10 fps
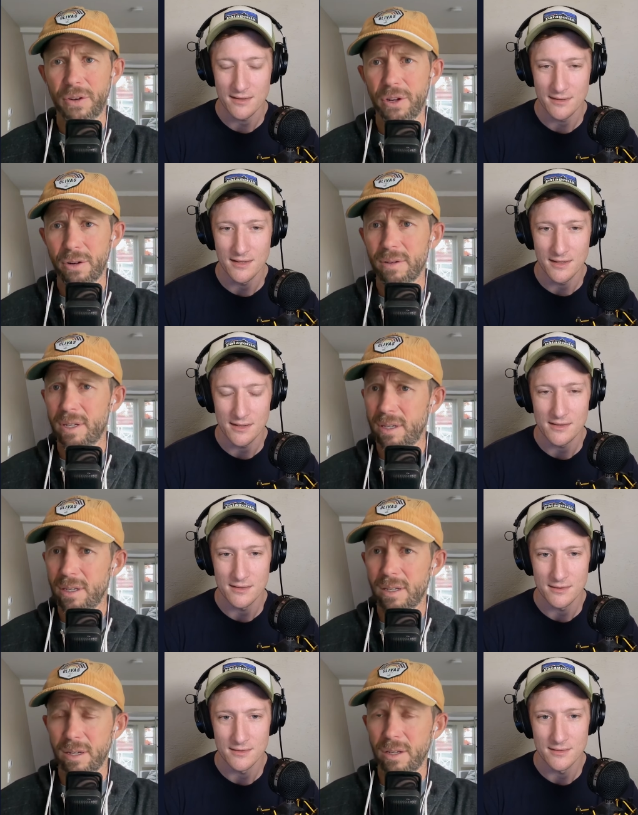Speaker 1: yeah. you're uh-huh.
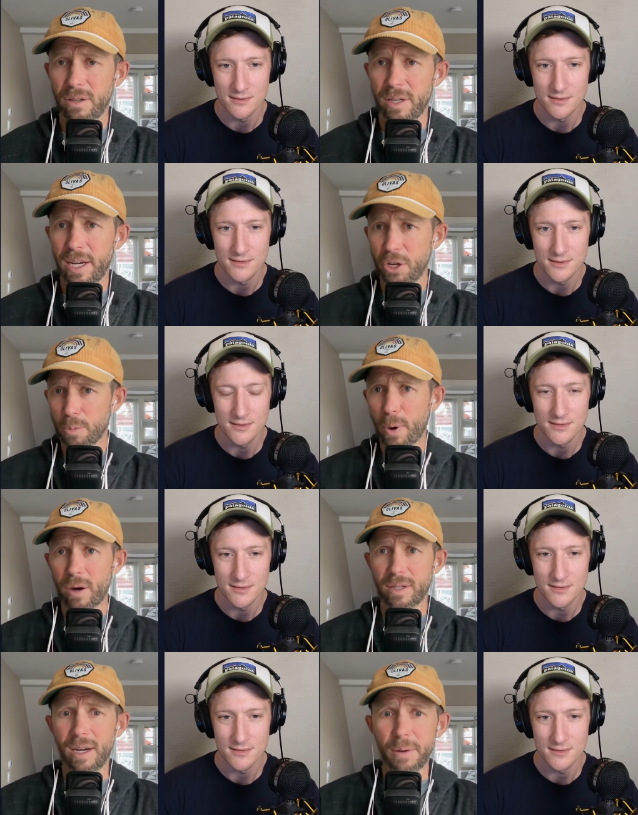and you're part
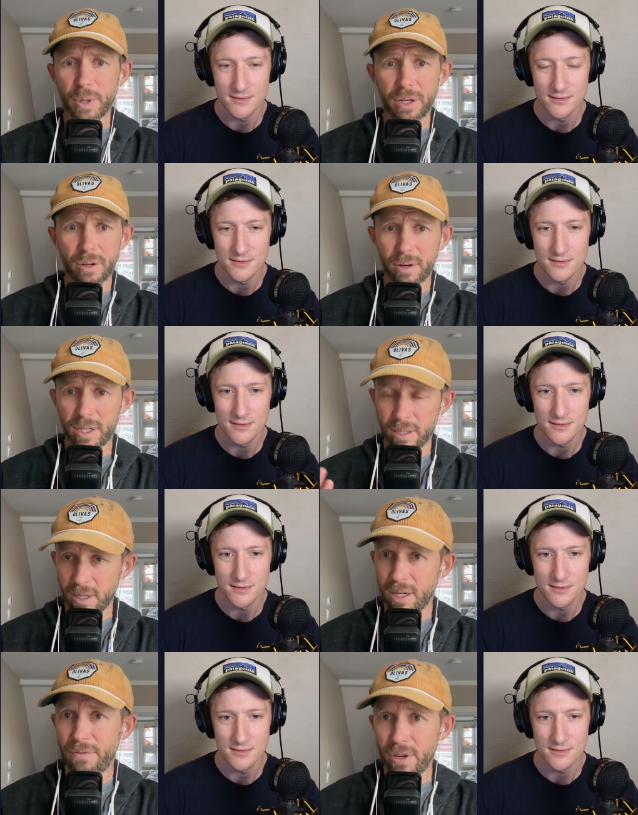time, but you're a
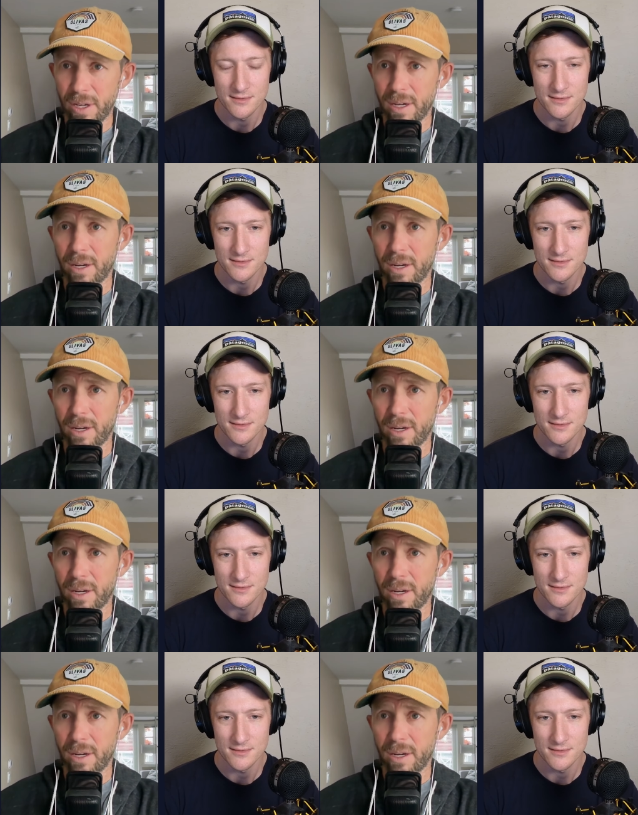significant